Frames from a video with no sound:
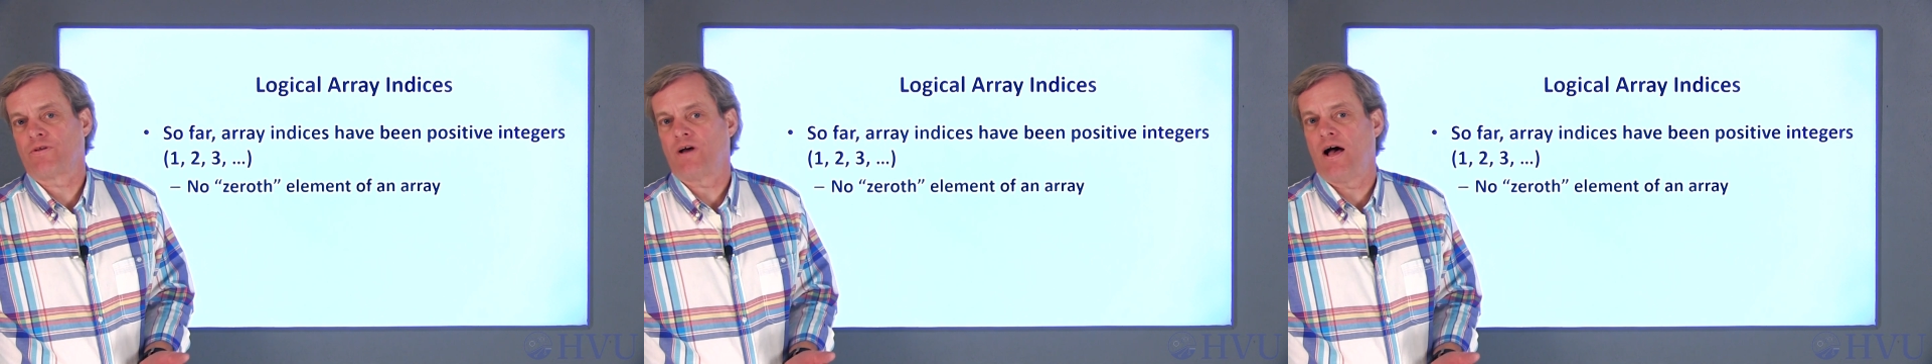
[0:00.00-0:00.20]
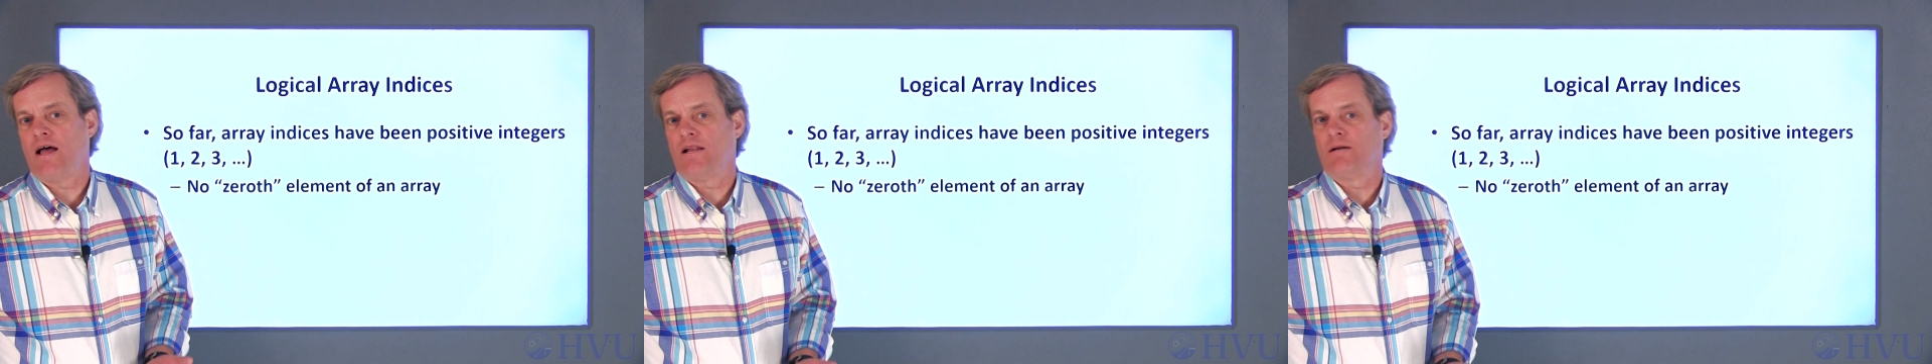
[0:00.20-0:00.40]

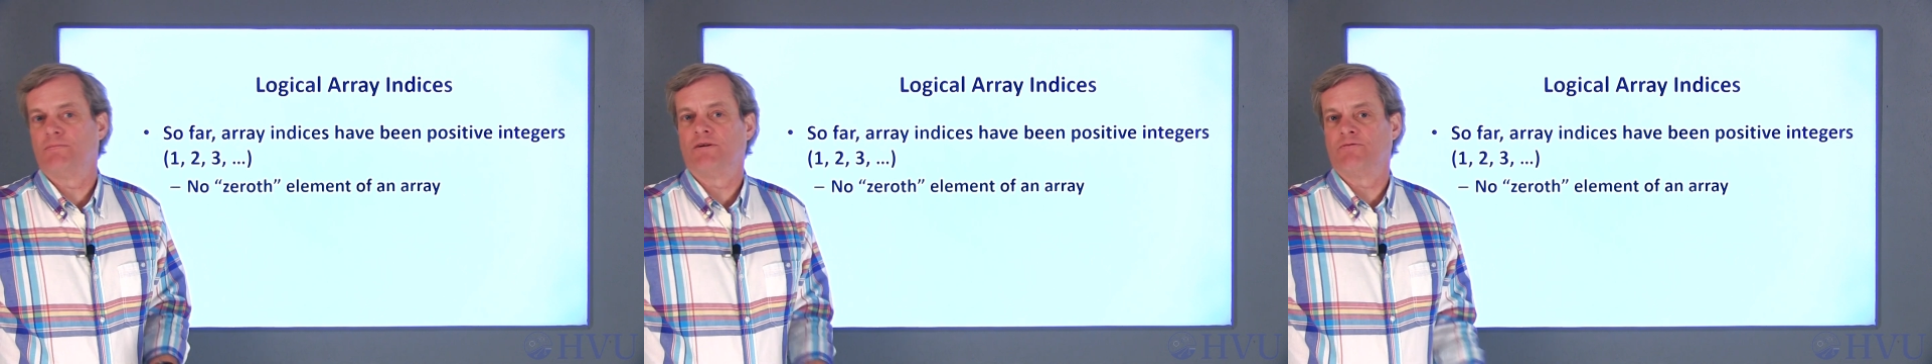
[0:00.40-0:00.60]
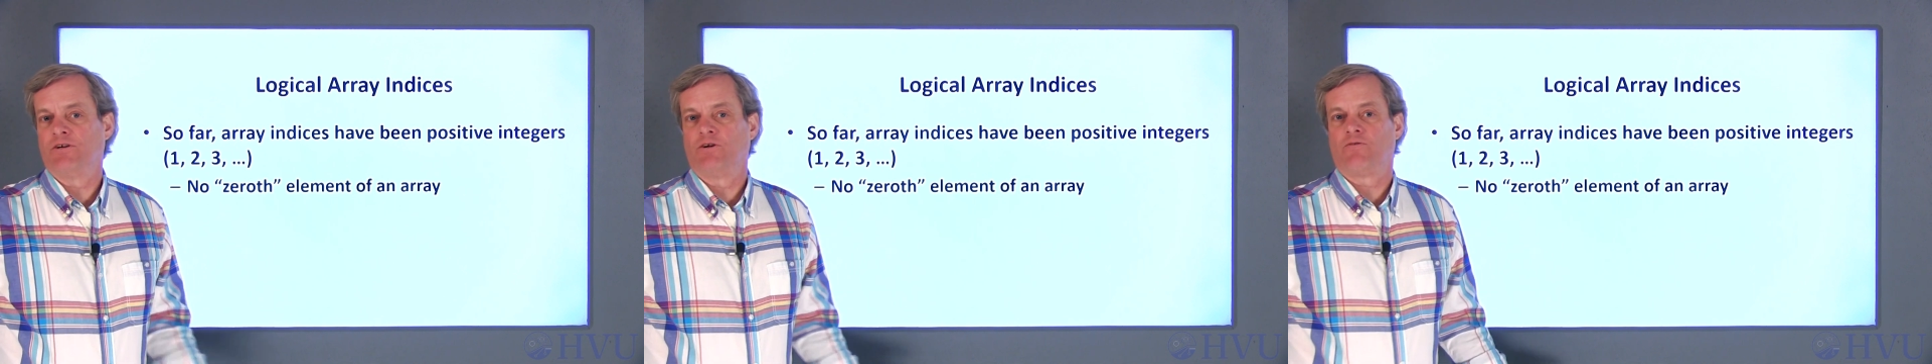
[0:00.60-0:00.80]
column
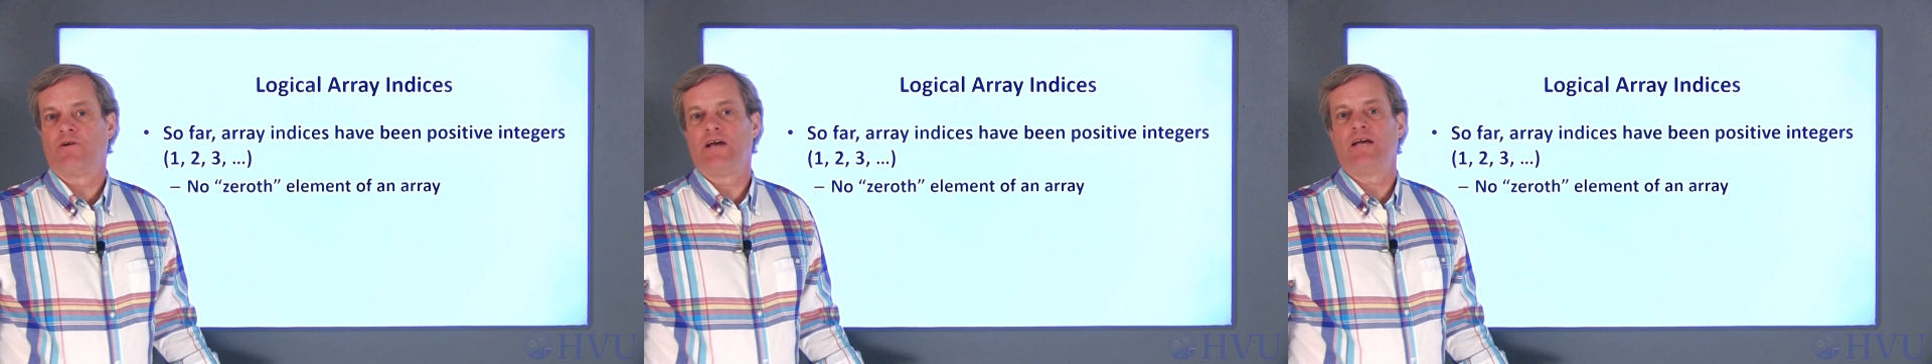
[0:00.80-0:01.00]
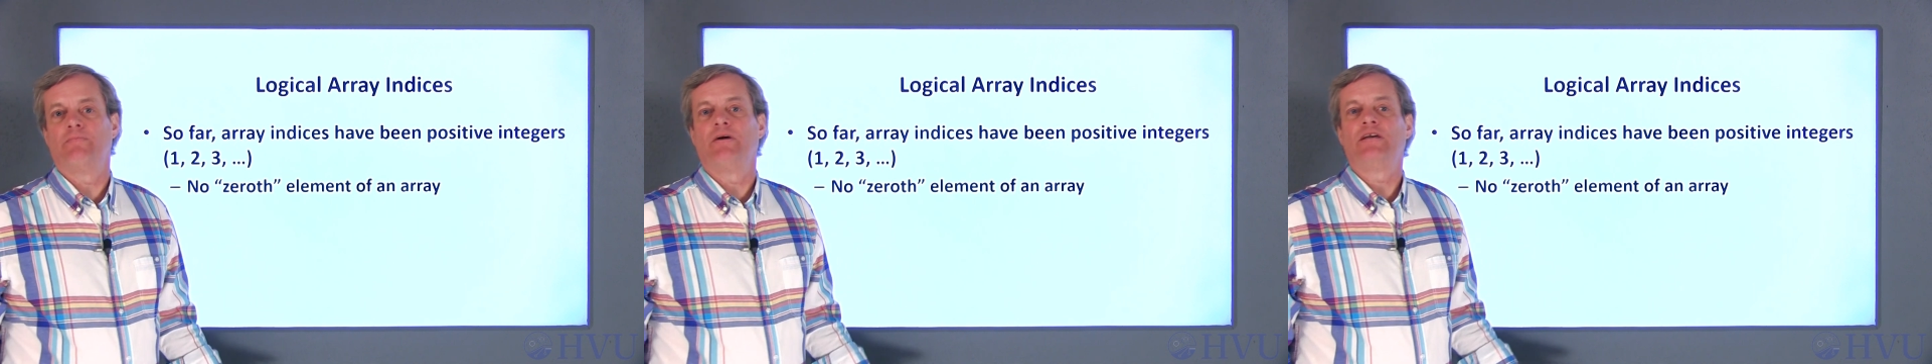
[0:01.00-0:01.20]
of an
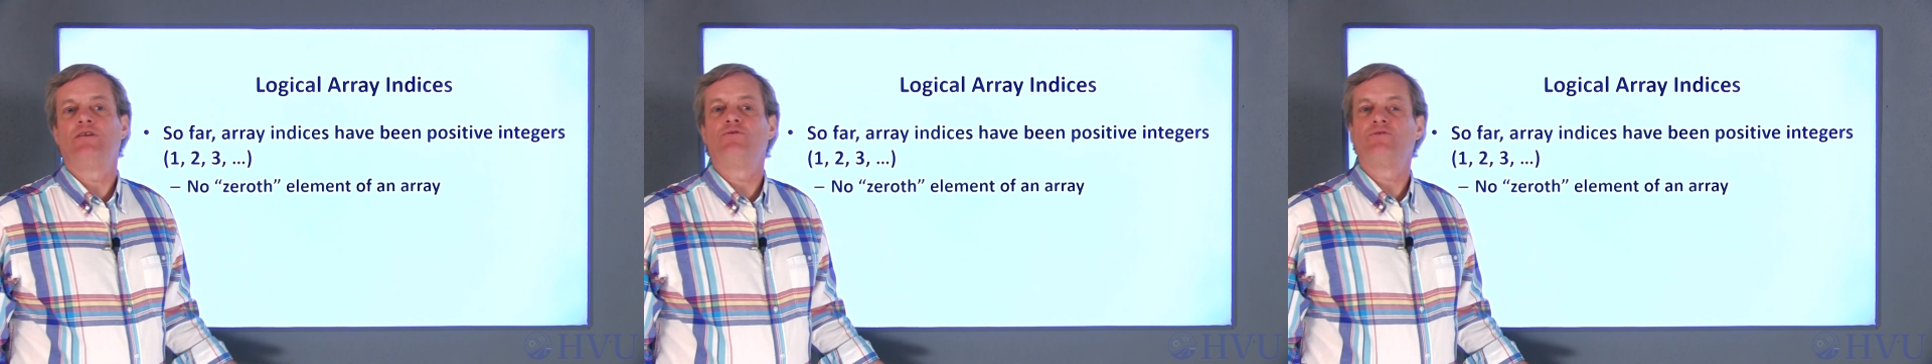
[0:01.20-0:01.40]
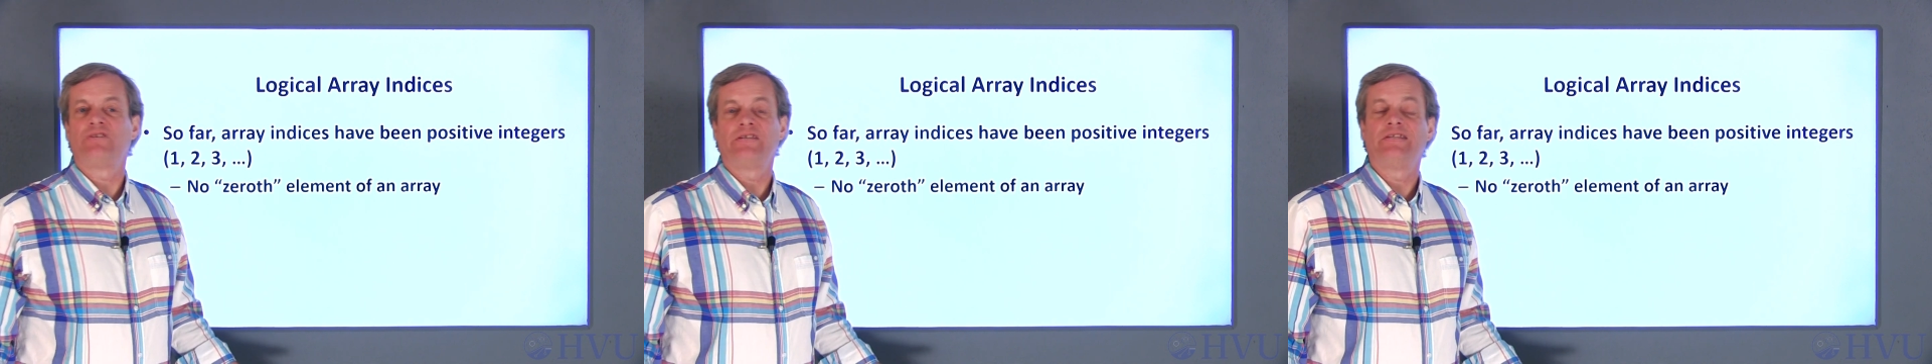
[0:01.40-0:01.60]
array by
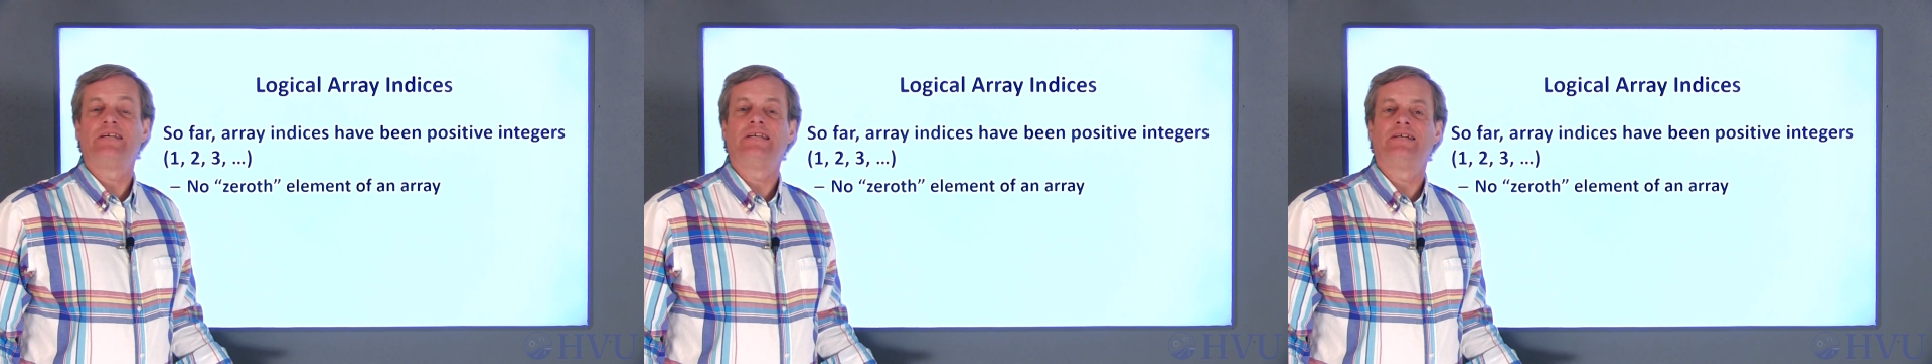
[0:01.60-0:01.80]
using the